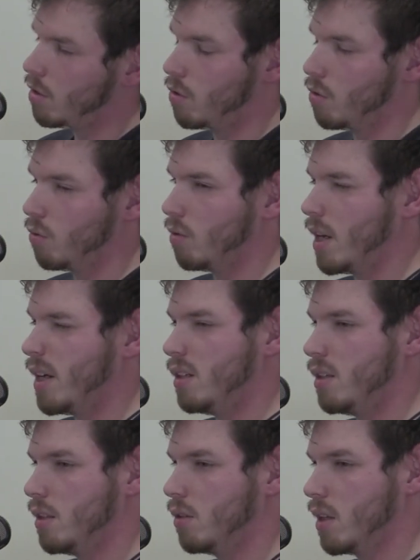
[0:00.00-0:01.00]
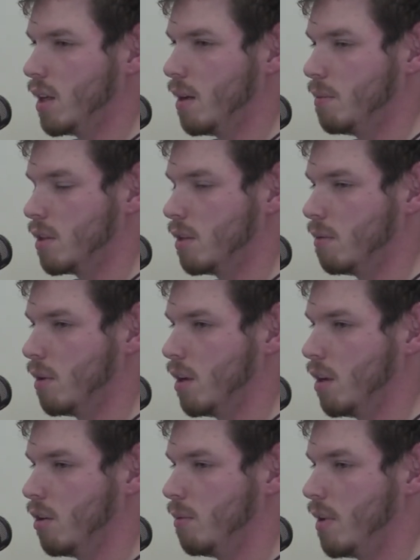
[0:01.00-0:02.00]
a great deal comes to
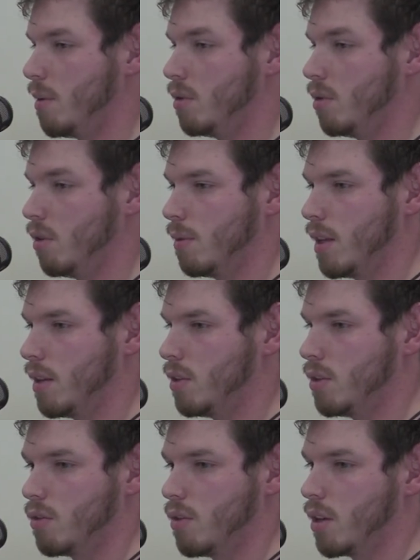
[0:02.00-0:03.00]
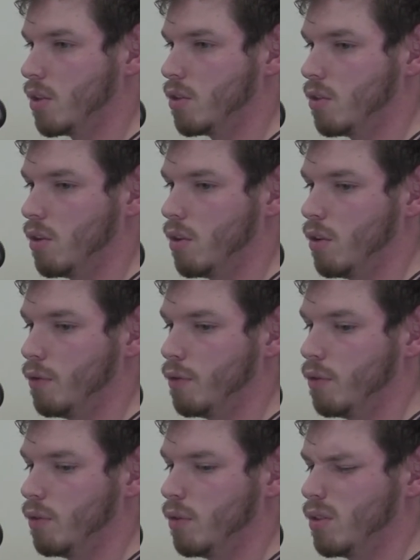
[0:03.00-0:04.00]
mind. I could maybe talk about the structure of,
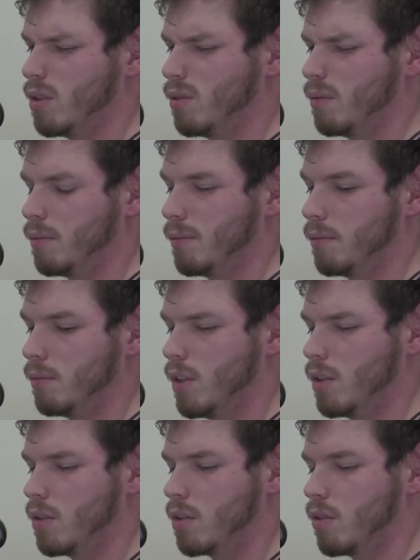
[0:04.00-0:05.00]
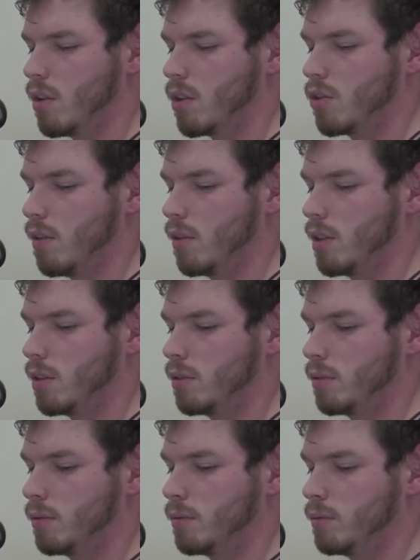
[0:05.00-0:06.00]
not the structure of it.
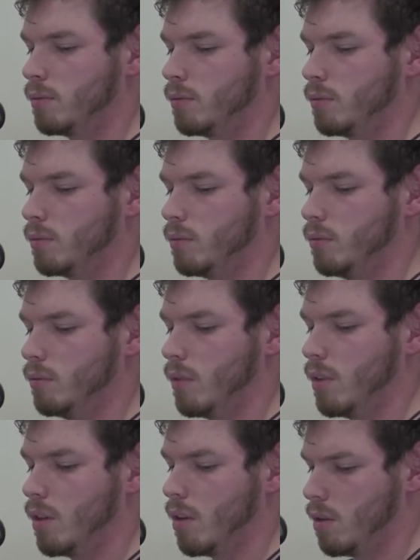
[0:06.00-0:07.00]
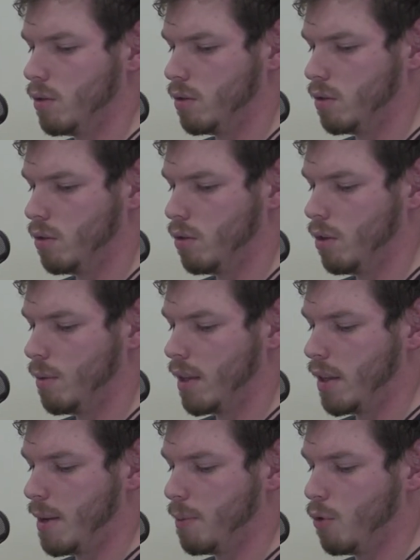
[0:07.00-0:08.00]
No, I'll talk
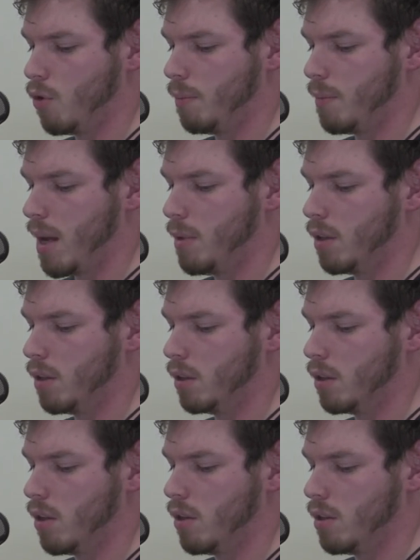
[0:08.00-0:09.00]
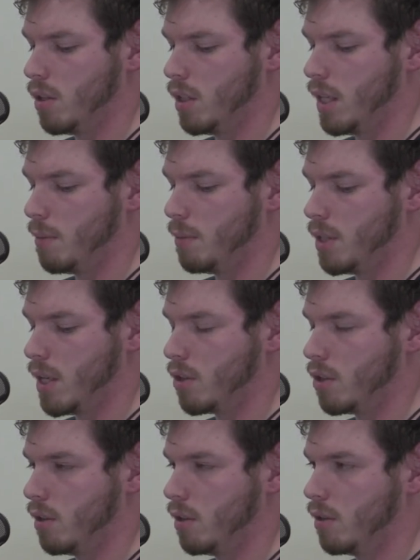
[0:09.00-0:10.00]
about that more in maybe a Learn to DM
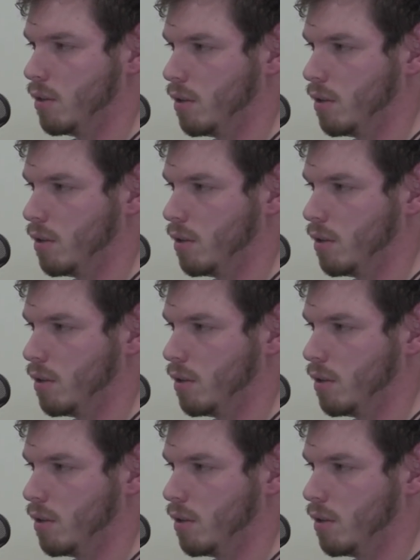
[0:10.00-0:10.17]
session.